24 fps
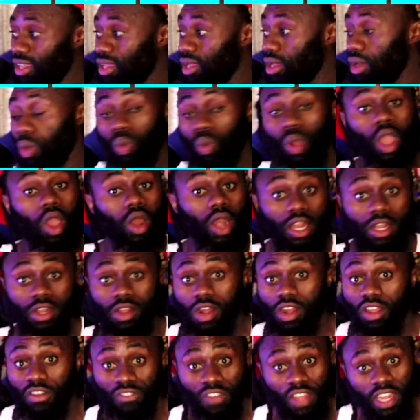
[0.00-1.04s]
We already know the
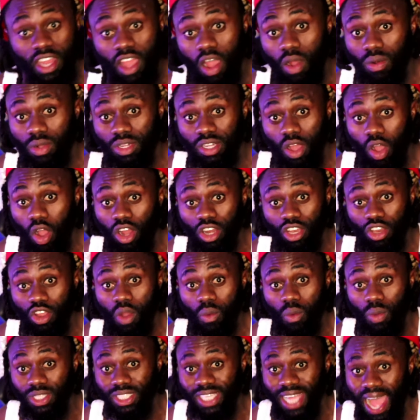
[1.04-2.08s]
video. The audio
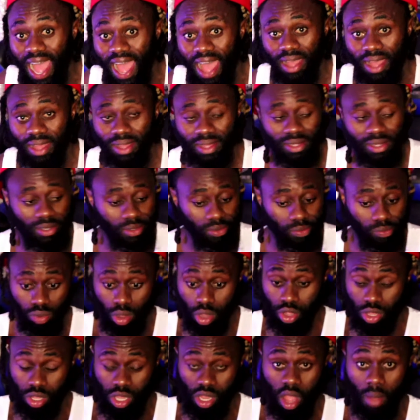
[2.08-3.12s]
was half. What do
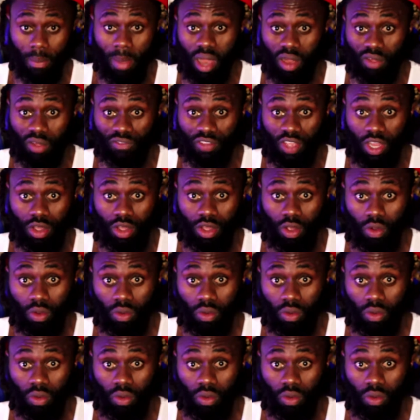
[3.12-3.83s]
you think about the video?